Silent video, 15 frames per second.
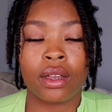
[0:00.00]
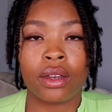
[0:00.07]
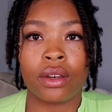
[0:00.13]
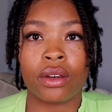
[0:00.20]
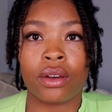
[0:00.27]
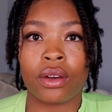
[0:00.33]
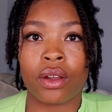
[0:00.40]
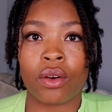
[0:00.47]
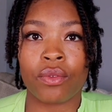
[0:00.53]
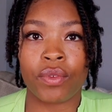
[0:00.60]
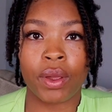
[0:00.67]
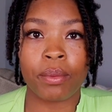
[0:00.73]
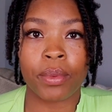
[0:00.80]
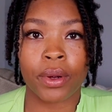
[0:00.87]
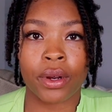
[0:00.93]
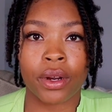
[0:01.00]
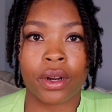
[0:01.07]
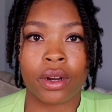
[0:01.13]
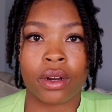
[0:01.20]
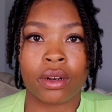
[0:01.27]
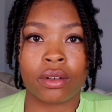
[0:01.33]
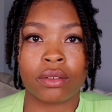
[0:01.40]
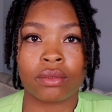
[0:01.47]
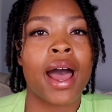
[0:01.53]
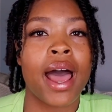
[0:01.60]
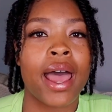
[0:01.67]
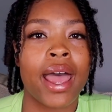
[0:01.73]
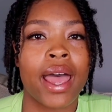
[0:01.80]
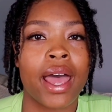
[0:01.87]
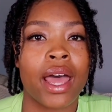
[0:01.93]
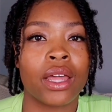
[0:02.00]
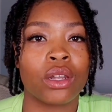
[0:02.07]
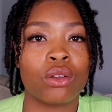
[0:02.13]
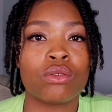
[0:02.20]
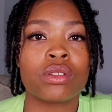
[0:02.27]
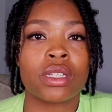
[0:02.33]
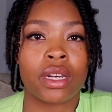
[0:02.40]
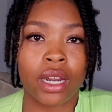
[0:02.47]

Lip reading: November I had loose and